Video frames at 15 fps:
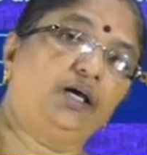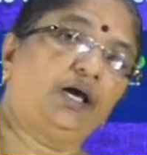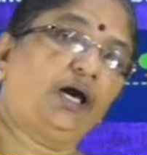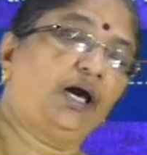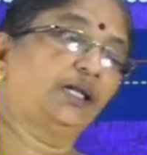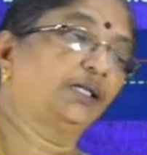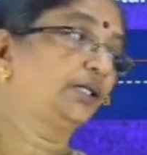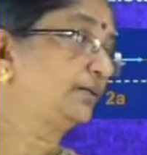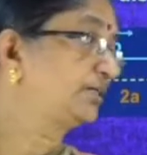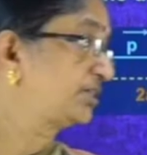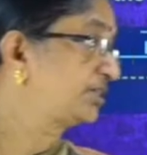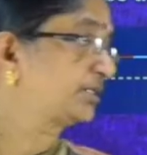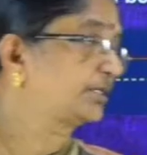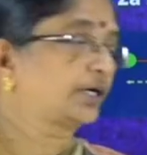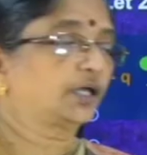and the
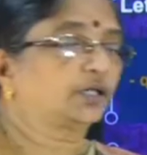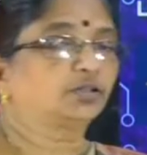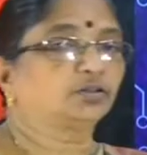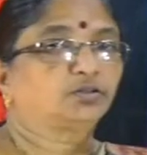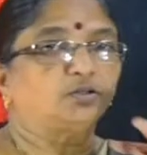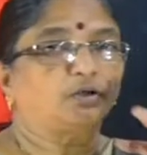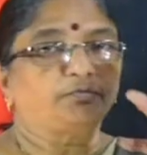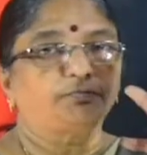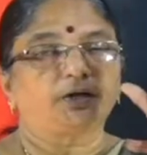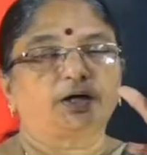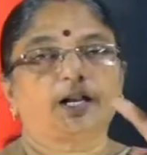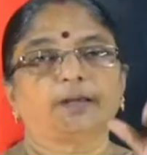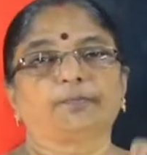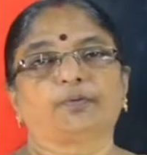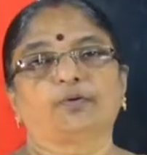strength of the
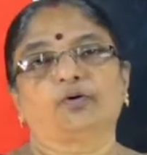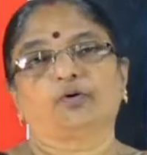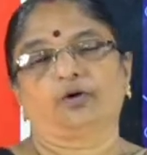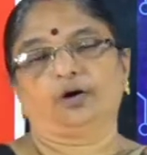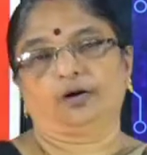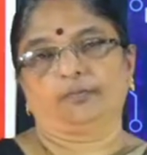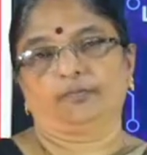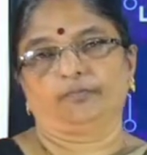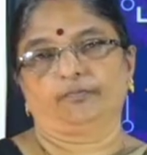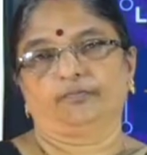dipole